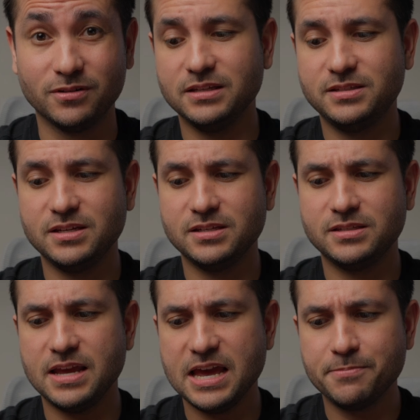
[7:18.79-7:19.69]
This is
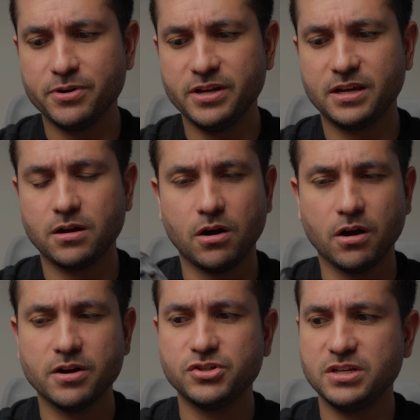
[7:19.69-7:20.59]
the Anbernic
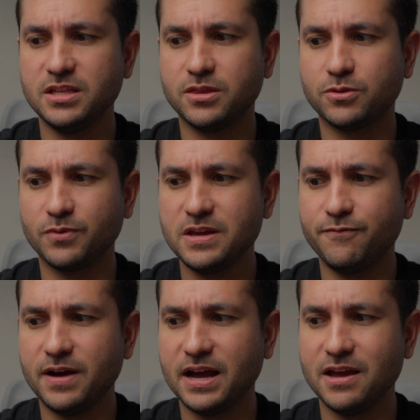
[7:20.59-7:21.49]

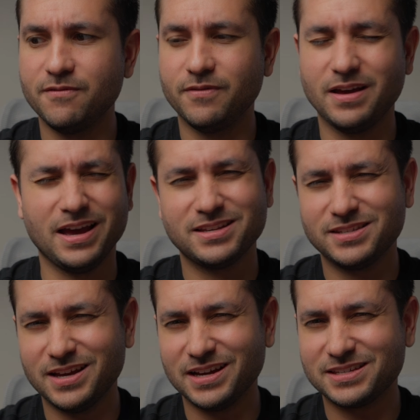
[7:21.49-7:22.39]

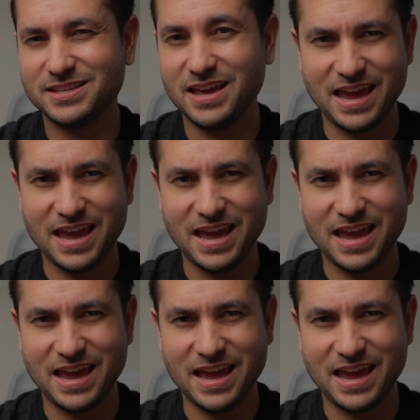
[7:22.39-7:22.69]
RG35XX